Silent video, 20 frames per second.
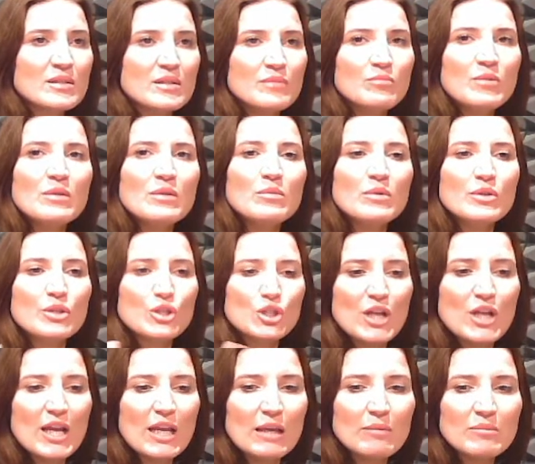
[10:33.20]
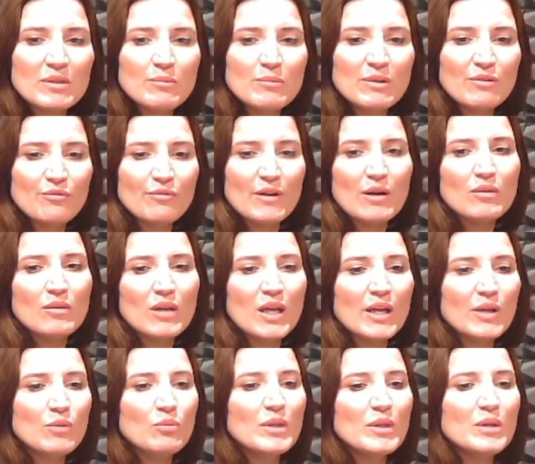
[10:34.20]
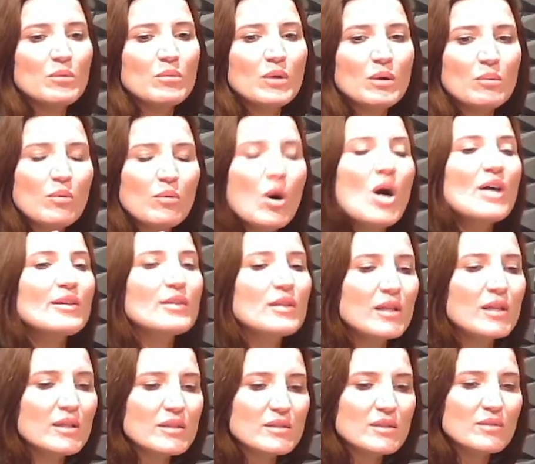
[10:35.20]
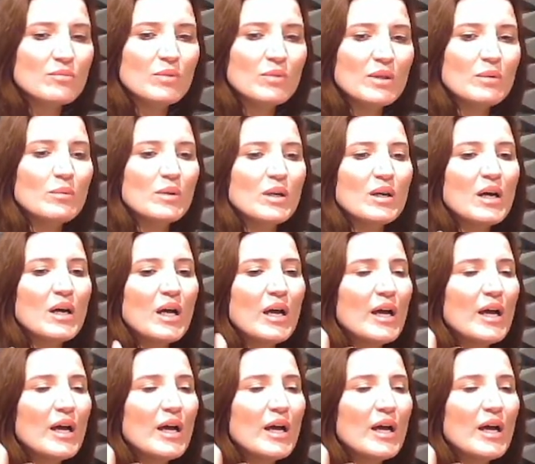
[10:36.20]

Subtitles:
and we were ashamed and we felt like we were worthless and we were